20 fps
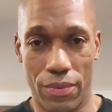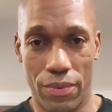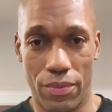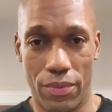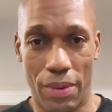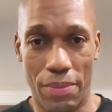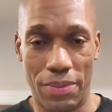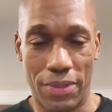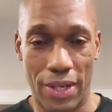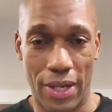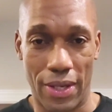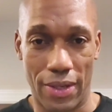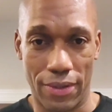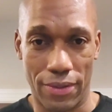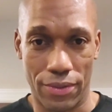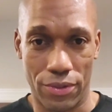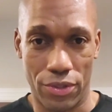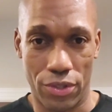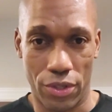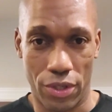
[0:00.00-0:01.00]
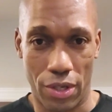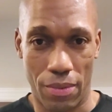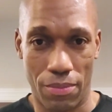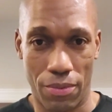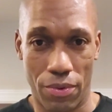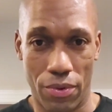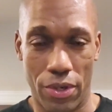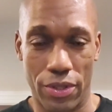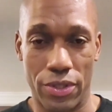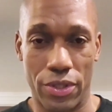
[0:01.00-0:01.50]
the website, should come
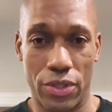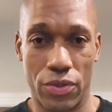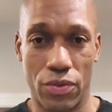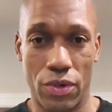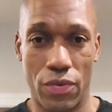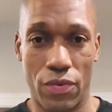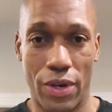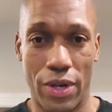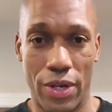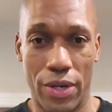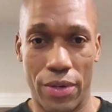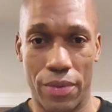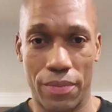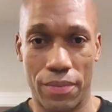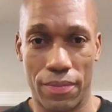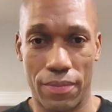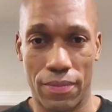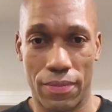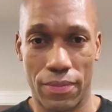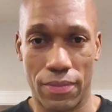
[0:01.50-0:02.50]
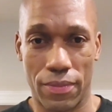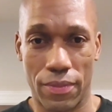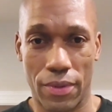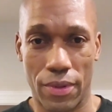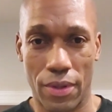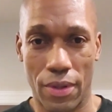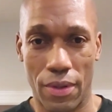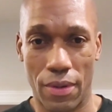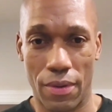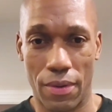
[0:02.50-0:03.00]
across the screen right here.
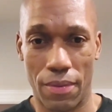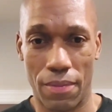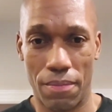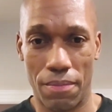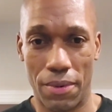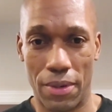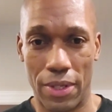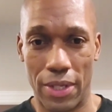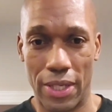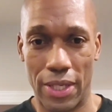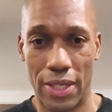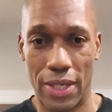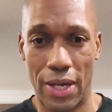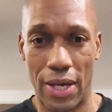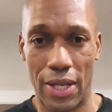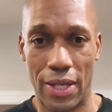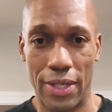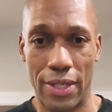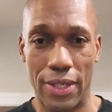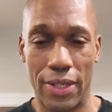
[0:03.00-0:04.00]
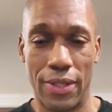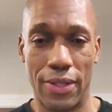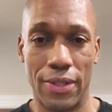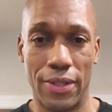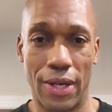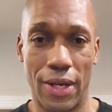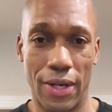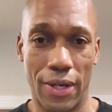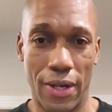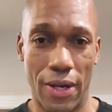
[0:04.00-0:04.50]

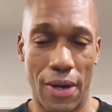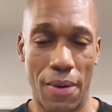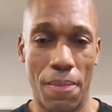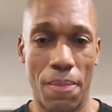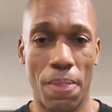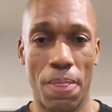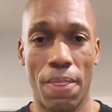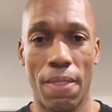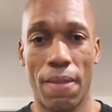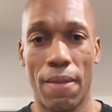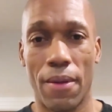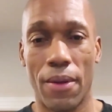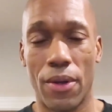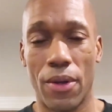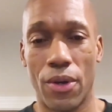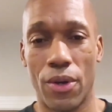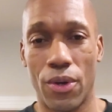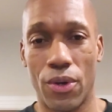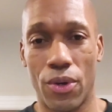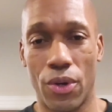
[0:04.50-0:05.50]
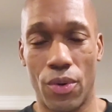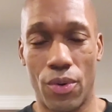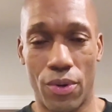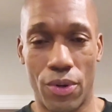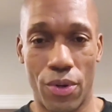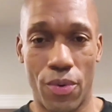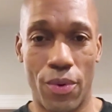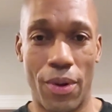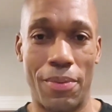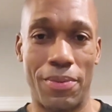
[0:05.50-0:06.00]
MalikaAli.com. Go on her
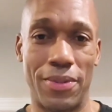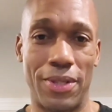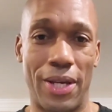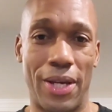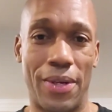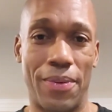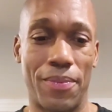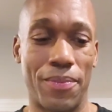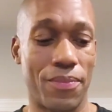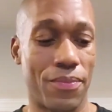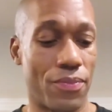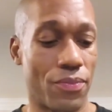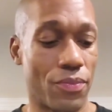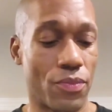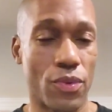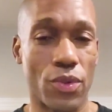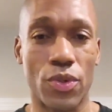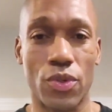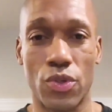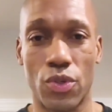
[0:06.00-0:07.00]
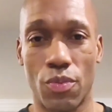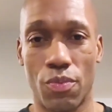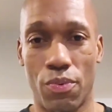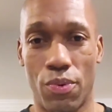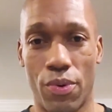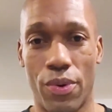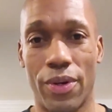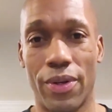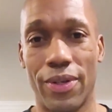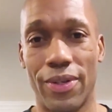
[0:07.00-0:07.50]
website.
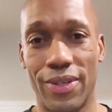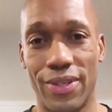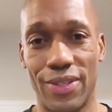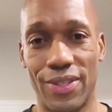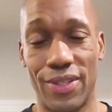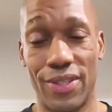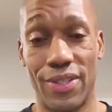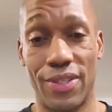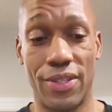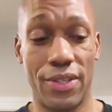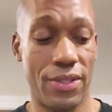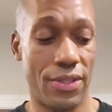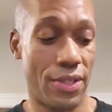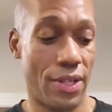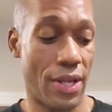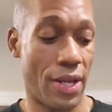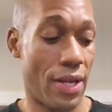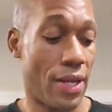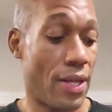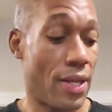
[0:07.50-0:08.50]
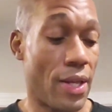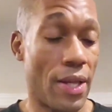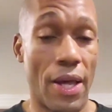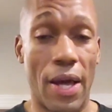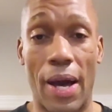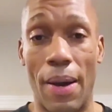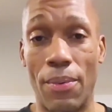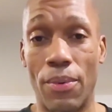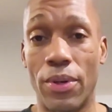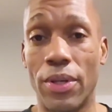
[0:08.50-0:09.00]
Support the sister.
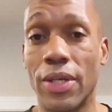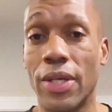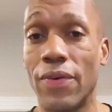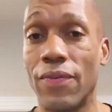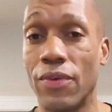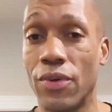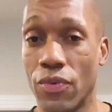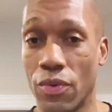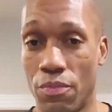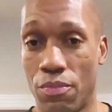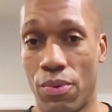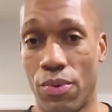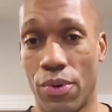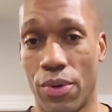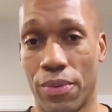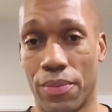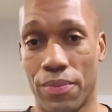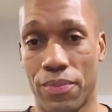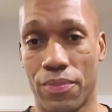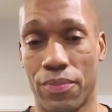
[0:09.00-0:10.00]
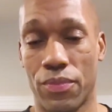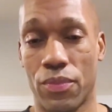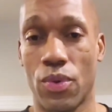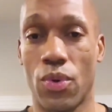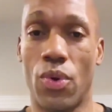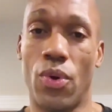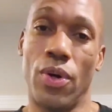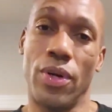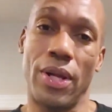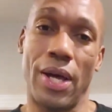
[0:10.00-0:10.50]
I want to give you a report
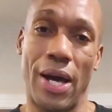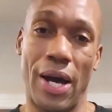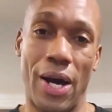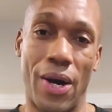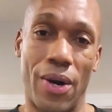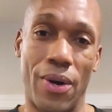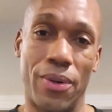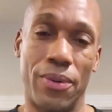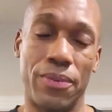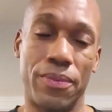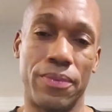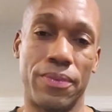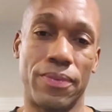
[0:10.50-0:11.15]
on how